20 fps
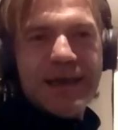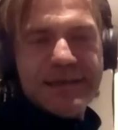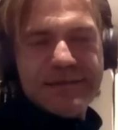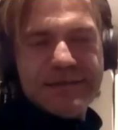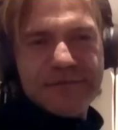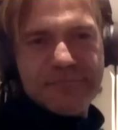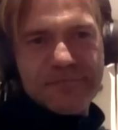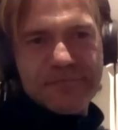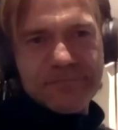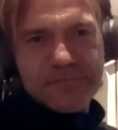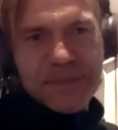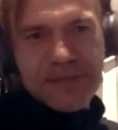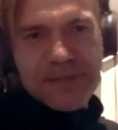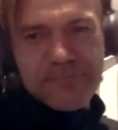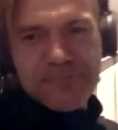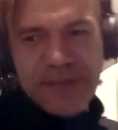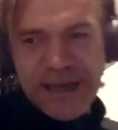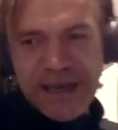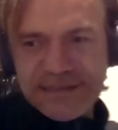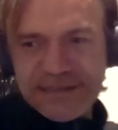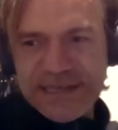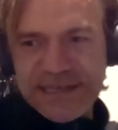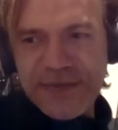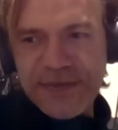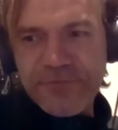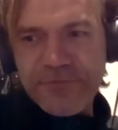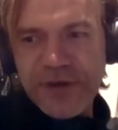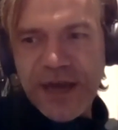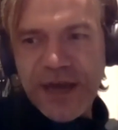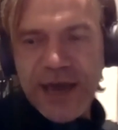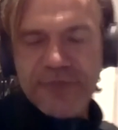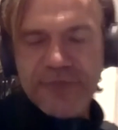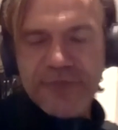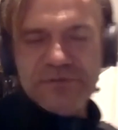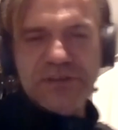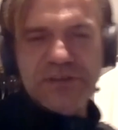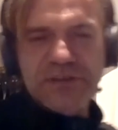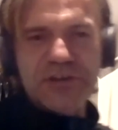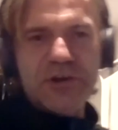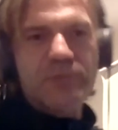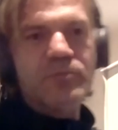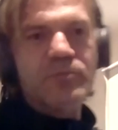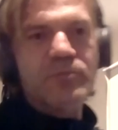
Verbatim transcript: my, my team when I was a young